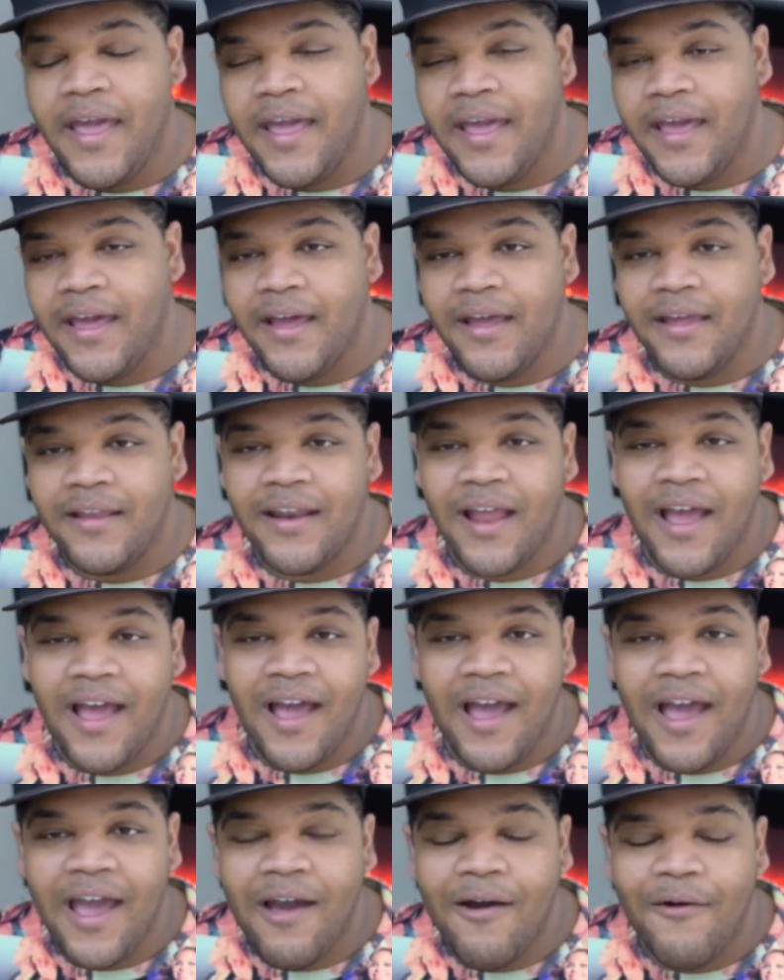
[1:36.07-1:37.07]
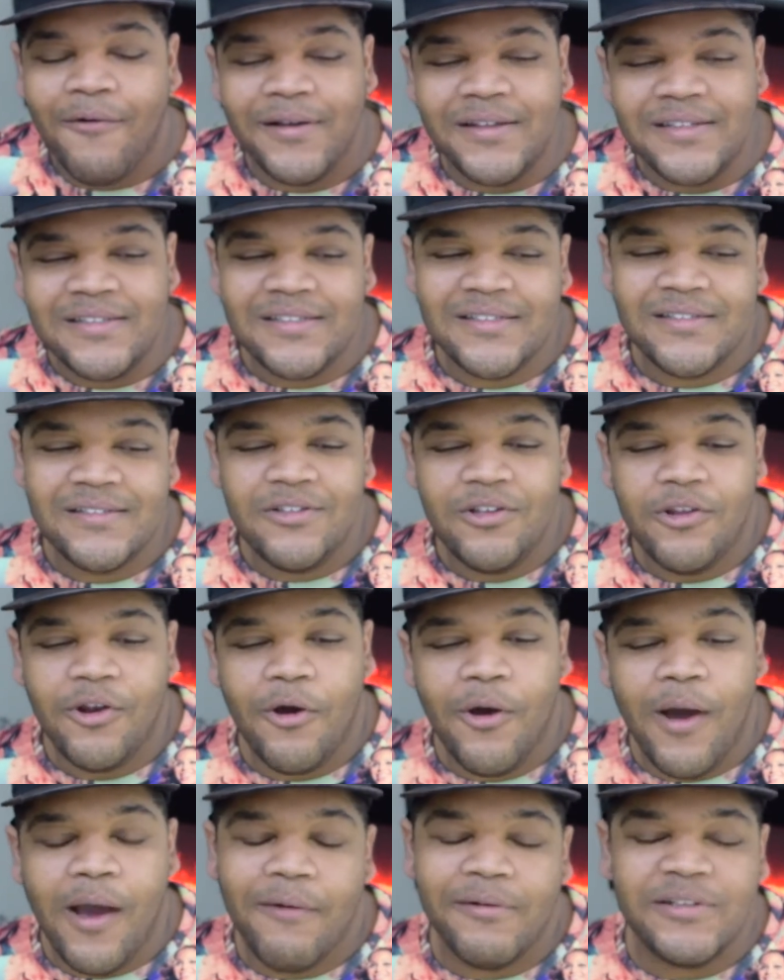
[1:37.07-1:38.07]
and I always
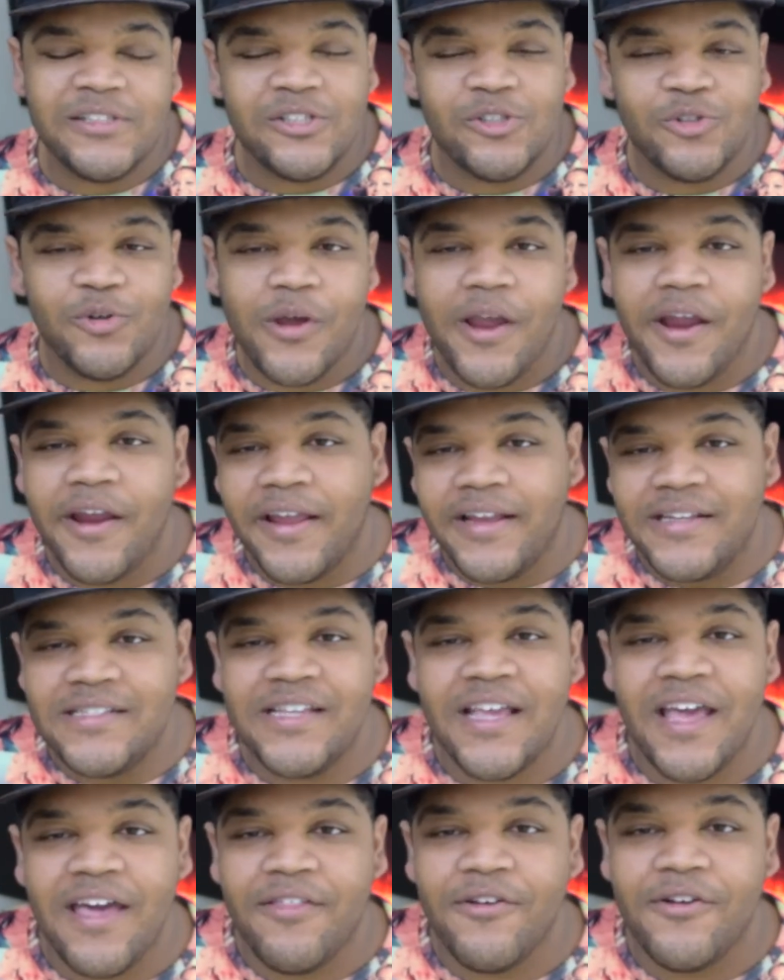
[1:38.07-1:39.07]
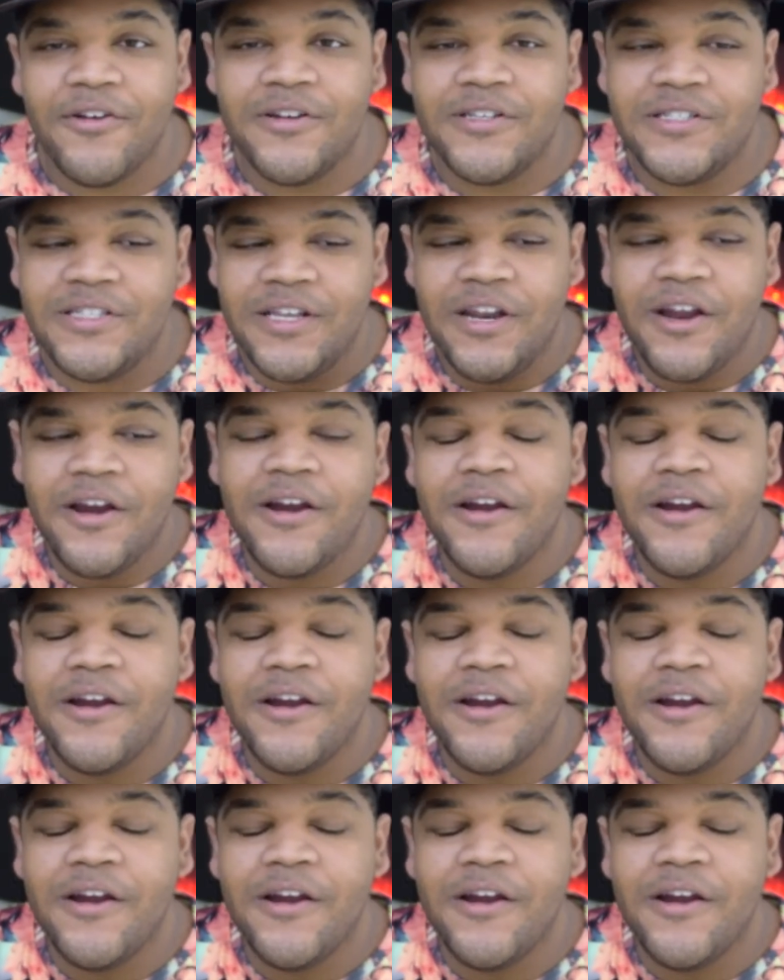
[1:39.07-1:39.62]
enjoy our get-togethers and